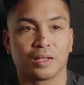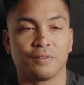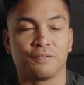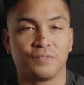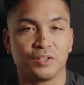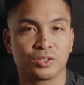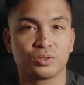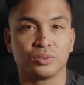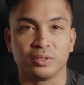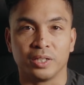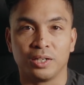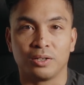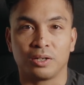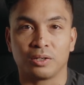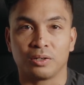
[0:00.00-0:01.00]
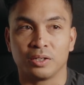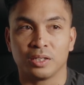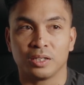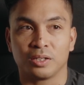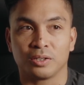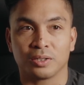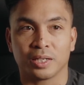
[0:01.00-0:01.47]
physical error,
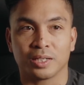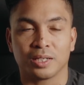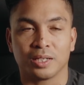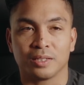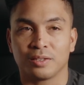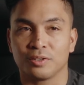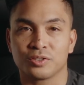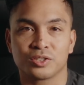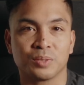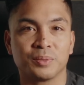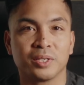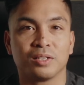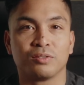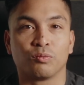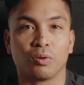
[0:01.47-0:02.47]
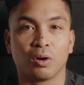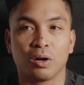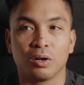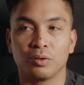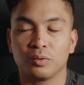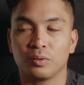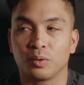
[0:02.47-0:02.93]
or there's something
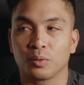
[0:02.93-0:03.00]
wrong